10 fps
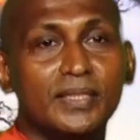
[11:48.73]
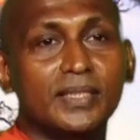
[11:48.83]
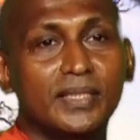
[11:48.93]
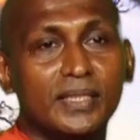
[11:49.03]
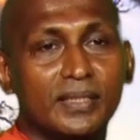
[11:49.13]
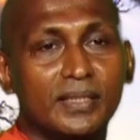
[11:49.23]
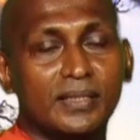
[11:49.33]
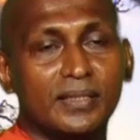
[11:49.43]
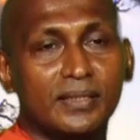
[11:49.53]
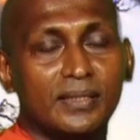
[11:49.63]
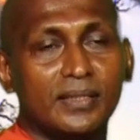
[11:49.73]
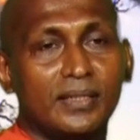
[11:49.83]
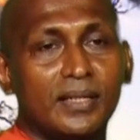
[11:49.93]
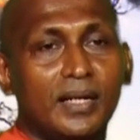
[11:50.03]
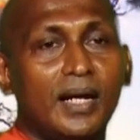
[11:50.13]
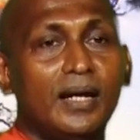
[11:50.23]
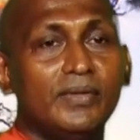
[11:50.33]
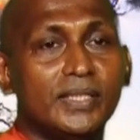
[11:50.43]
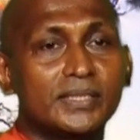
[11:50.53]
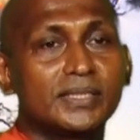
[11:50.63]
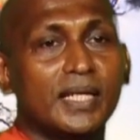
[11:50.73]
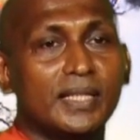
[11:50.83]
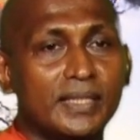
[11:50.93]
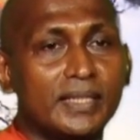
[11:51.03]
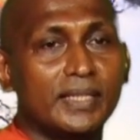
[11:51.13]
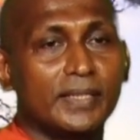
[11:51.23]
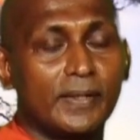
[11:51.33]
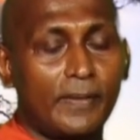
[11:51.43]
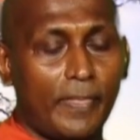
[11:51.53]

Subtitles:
again. I will stand again.